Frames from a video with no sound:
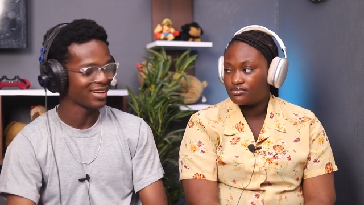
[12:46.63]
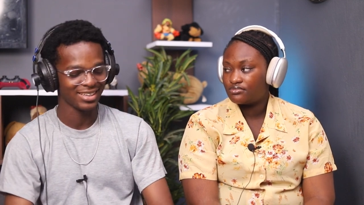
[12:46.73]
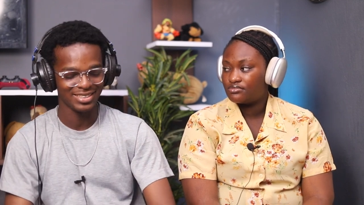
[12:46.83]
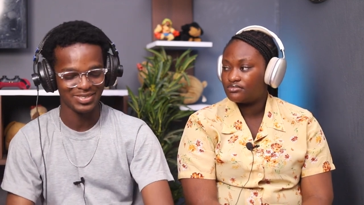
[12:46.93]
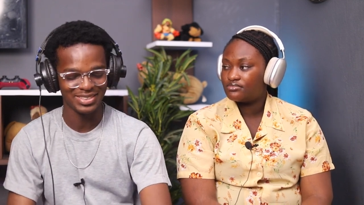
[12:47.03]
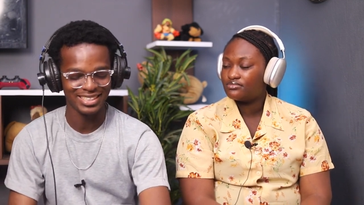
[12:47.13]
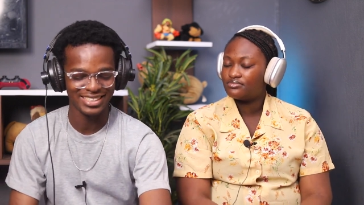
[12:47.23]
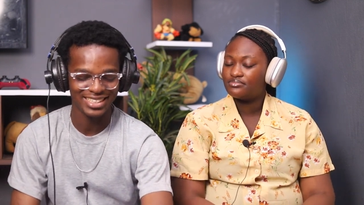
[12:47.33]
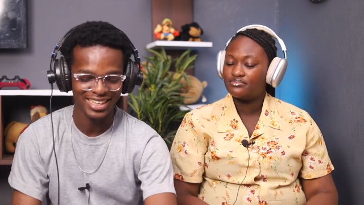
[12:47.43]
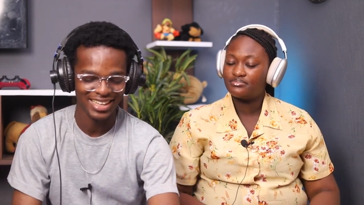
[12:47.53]
Speaker 1: It's
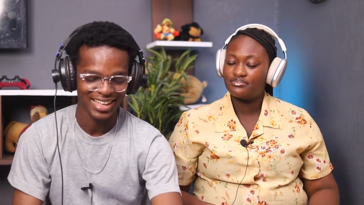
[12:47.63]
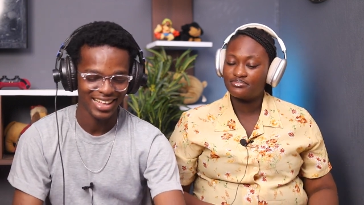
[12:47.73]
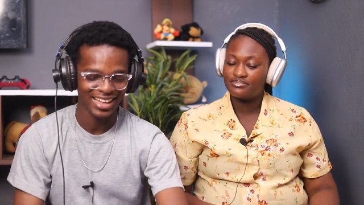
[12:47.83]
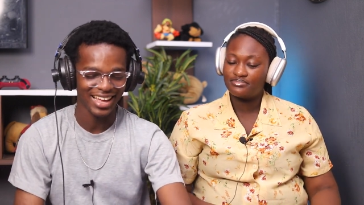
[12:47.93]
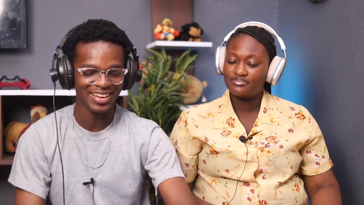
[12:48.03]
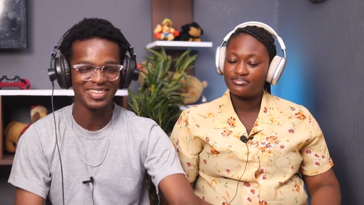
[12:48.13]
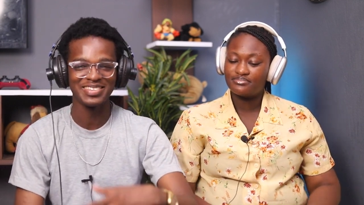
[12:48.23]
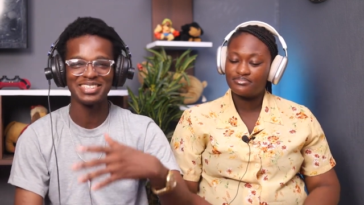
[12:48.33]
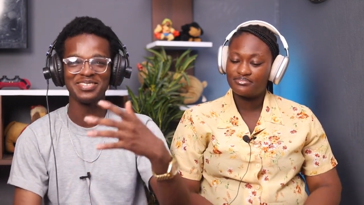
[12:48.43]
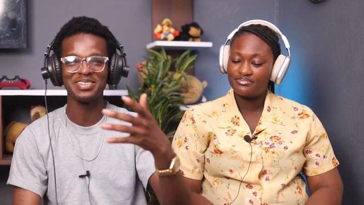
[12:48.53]
finished. I was
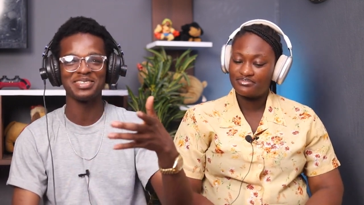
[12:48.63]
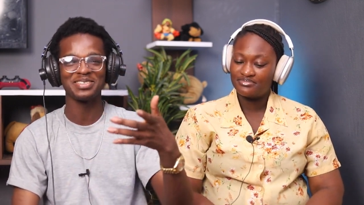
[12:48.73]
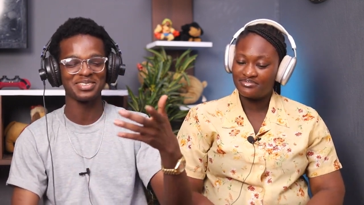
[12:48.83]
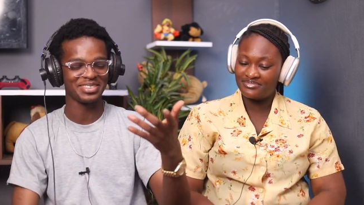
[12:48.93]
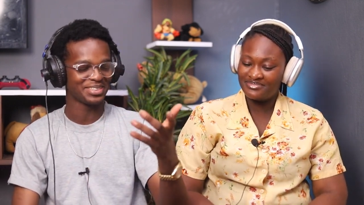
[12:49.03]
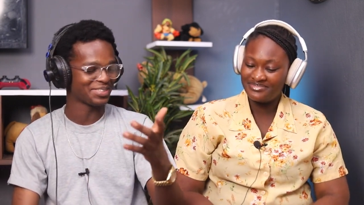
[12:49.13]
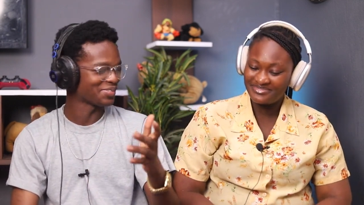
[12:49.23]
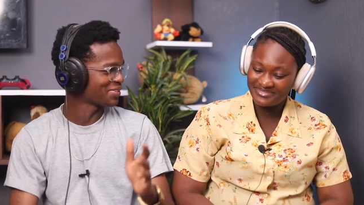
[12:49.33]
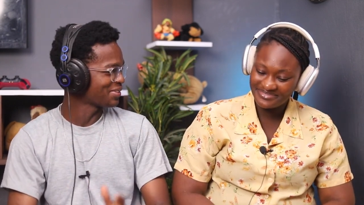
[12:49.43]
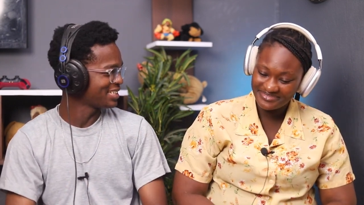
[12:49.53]
waiting for you to
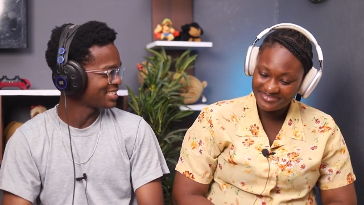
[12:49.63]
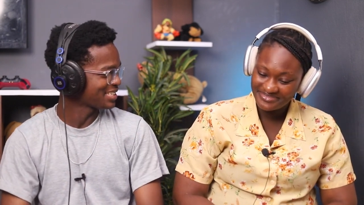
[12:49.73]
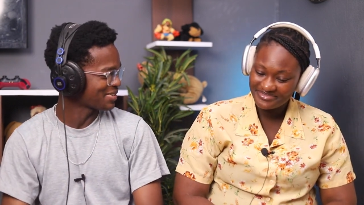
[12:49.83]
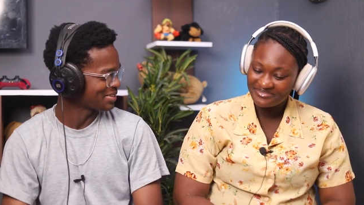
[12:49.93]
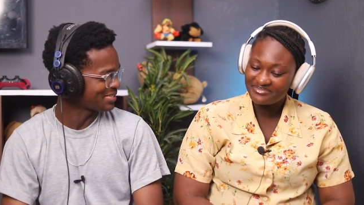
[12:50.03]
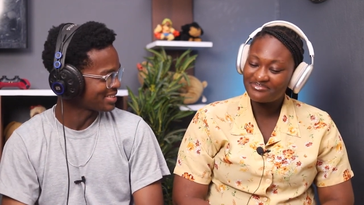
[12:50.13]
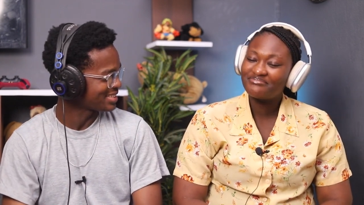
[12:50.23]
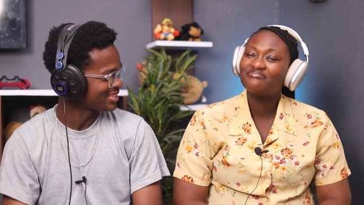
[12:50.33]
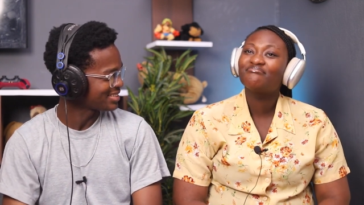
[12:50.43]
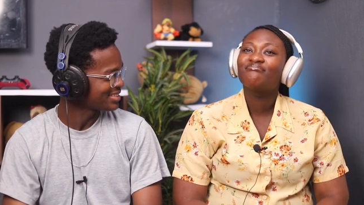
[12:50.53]
continue, but what do you think about
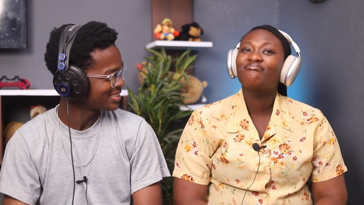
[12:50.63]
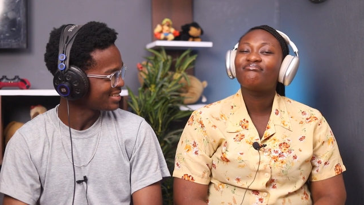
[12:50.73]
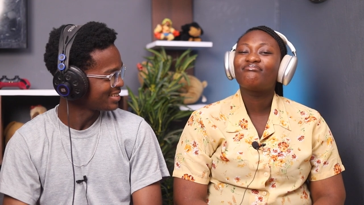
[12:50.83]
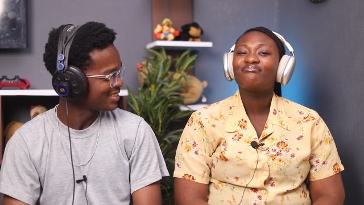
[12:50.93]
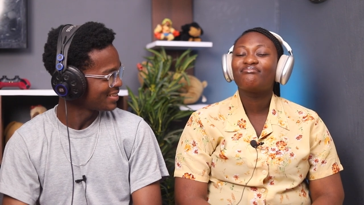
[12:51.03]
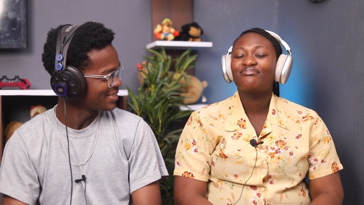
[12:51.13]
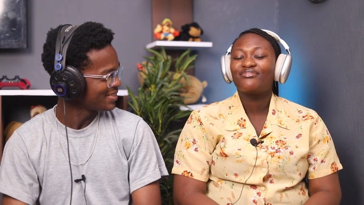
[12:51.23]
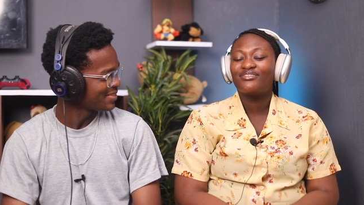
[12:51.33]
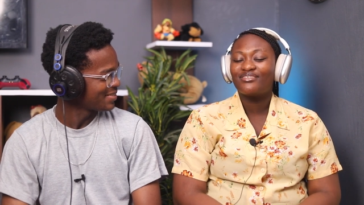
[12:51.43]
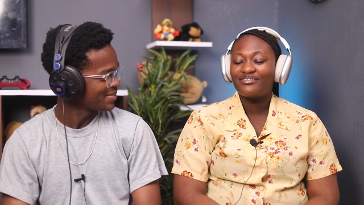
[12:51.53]
this?
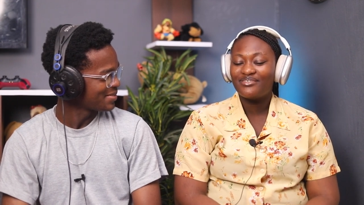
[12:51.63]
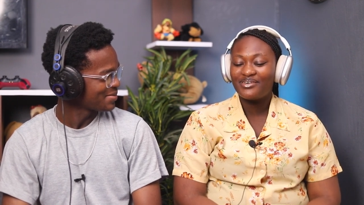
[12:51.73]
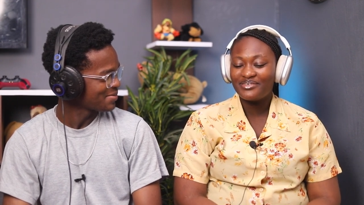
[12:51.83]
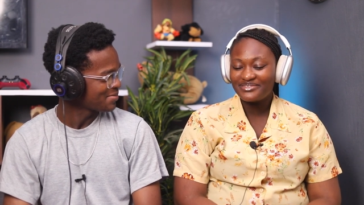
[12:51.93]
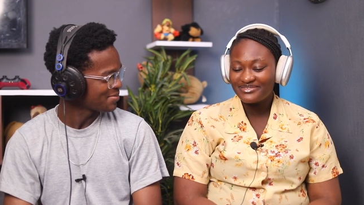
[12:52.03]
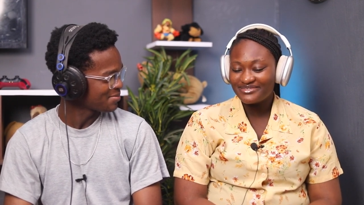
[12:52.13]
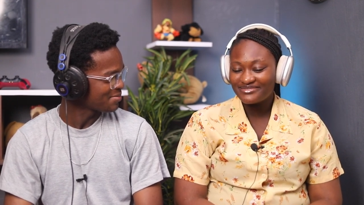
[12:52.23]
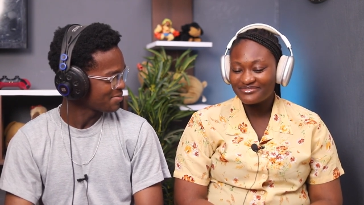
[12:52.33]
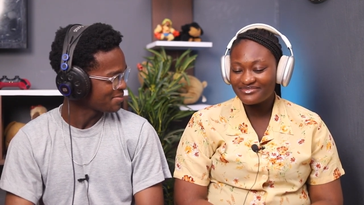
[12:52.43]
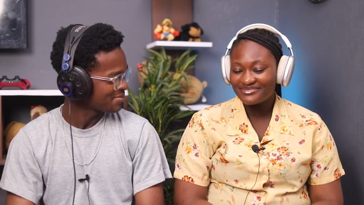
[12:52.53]
Speaker 2: Well,
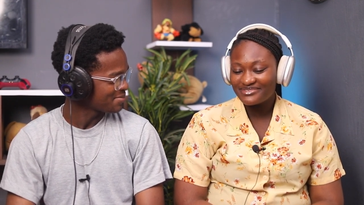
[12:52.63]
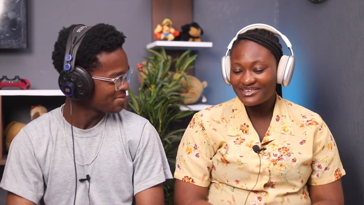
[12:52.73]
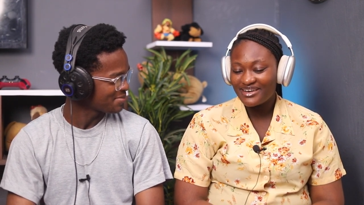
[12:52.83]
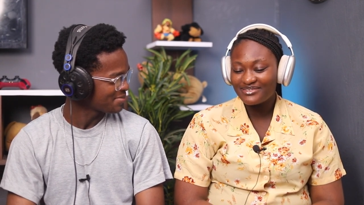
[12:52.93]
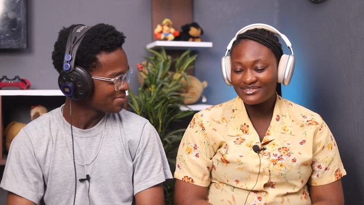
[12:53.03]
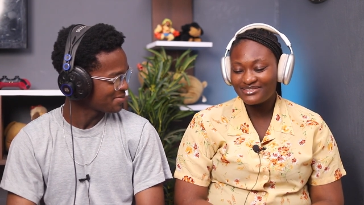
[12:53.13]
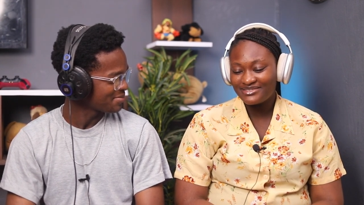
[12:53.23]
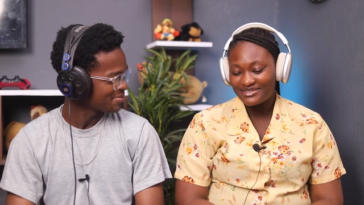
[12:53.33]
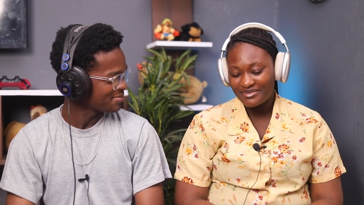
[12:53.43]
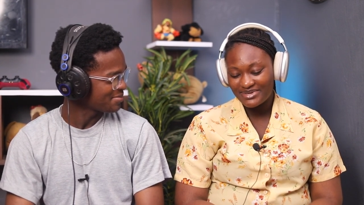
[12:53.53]
I will
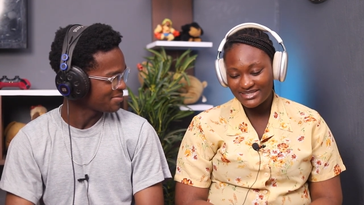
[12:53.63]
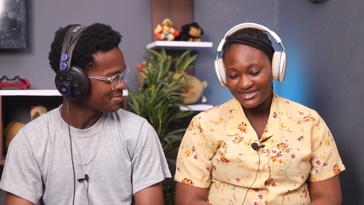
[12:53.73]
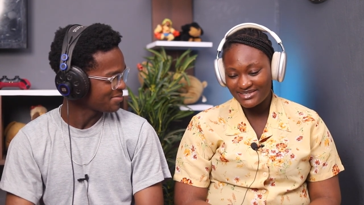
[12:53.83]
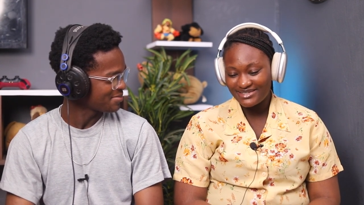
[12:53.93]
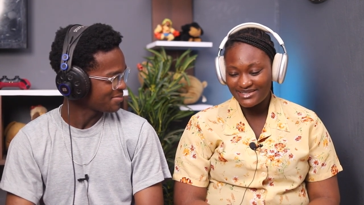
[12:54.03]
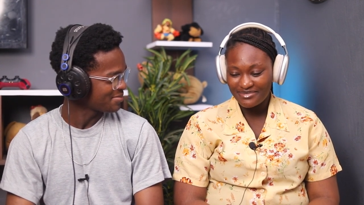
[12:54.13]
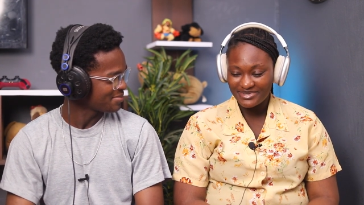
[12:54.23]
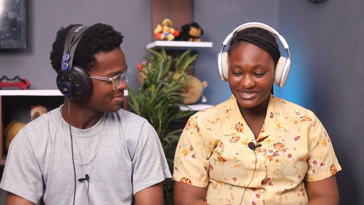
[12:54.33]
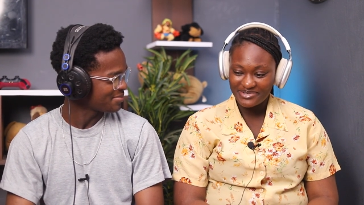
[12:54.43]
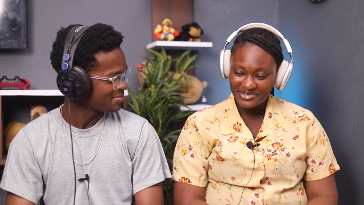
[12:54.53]
say that back here, Islam
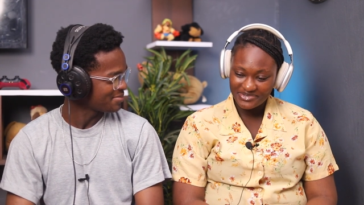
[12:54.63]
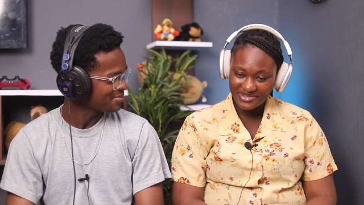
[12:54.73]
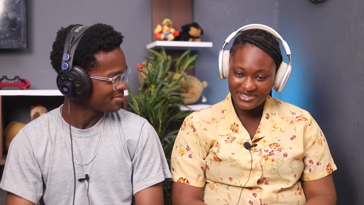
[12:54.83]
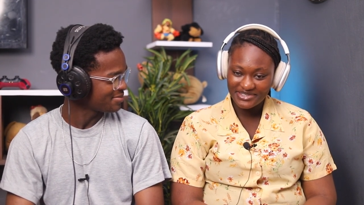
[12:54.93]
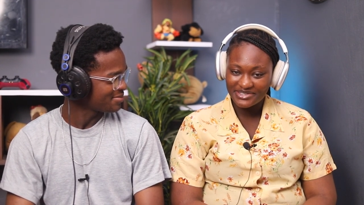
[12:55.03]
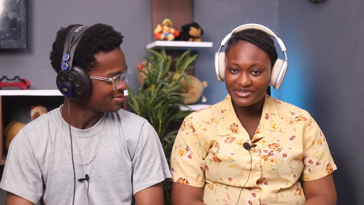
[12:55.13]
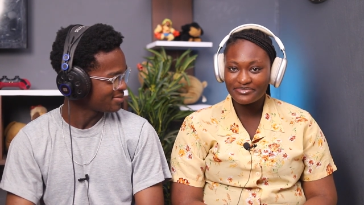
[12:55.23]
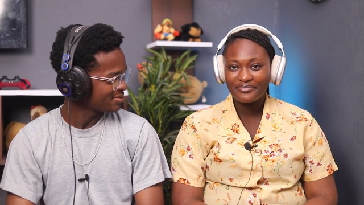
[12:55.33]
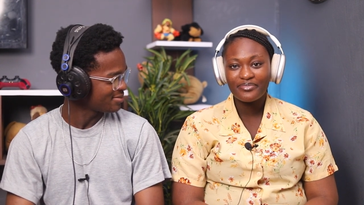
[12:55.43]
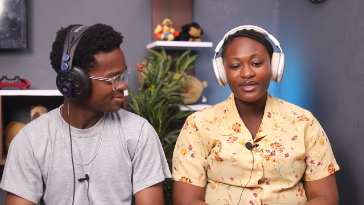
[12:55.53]
is a great
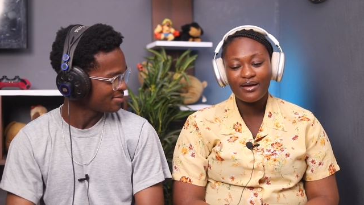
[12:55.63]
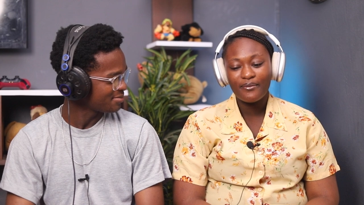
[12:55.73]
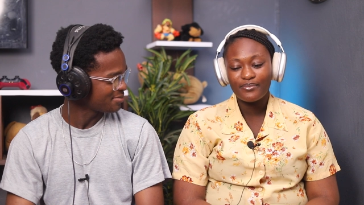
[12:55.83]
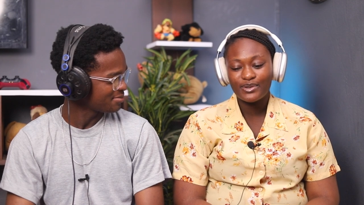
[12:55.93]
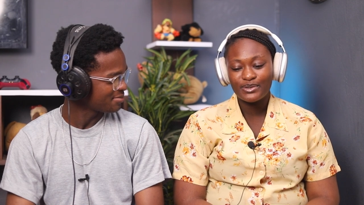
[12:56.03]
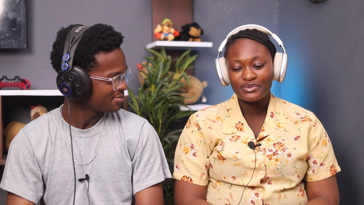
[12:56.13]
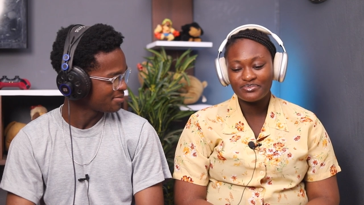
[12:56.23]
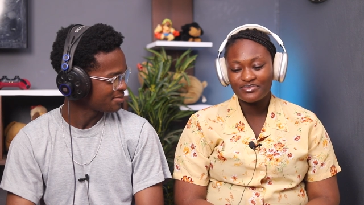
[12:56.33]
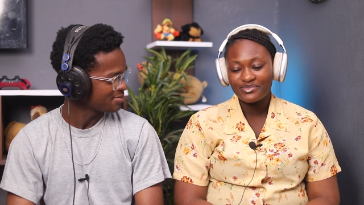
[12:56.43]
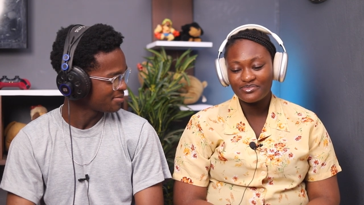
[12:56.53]
religion. But
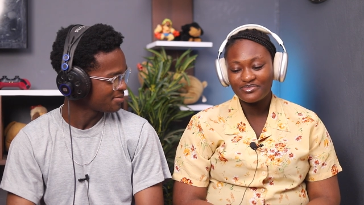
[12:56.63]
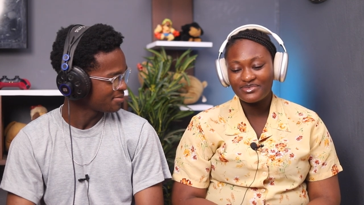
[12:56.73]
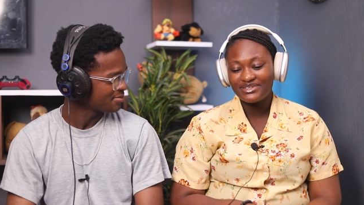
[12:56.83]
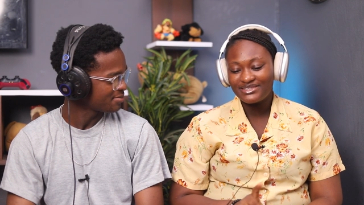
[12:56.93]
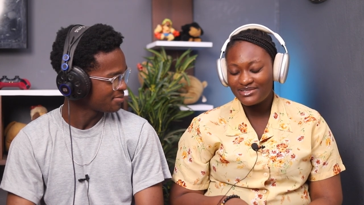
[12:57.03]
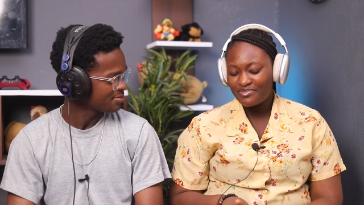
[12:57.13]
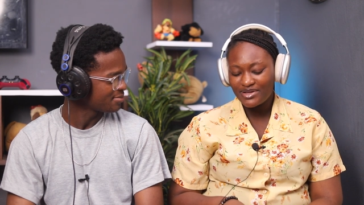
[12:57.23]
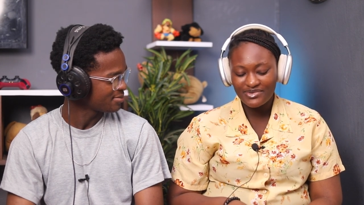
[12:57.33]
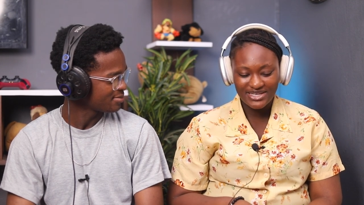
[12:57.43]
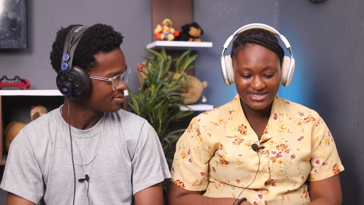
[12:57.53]
the
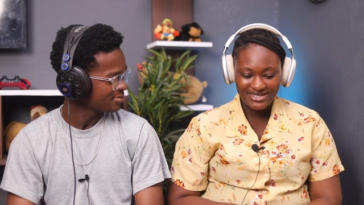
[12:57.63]
part where he